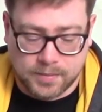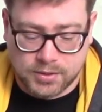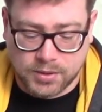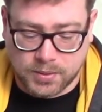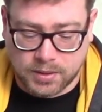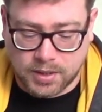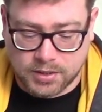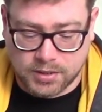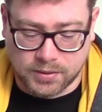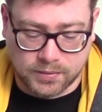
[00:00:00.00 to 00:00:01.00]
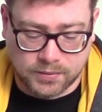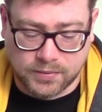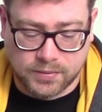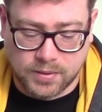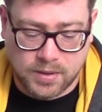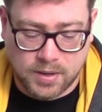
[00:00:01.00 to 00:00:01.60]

So a loss of